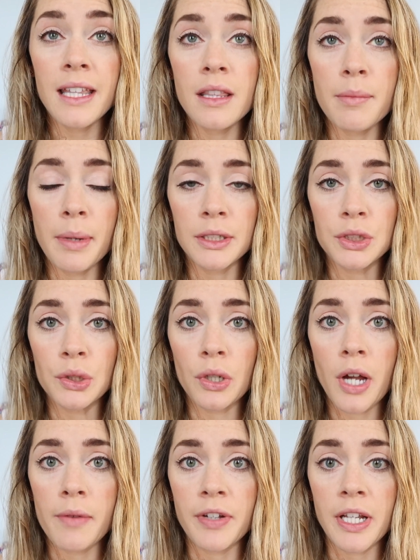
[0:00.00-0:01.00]
In the menstrual
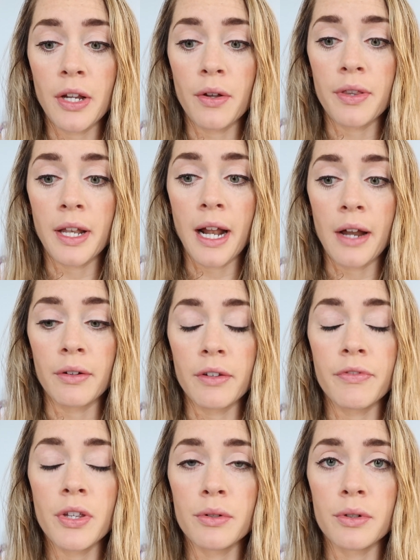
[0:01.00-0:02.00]
cup video that I
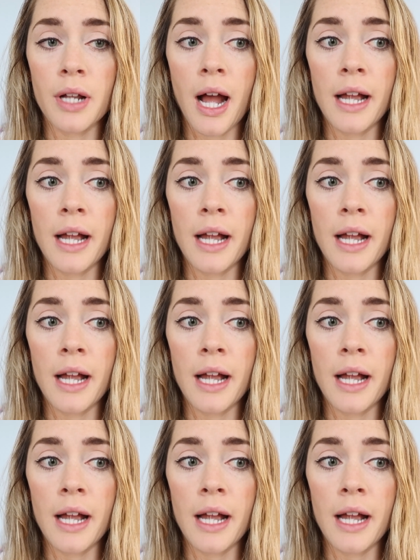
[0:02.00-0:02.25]
reviewed,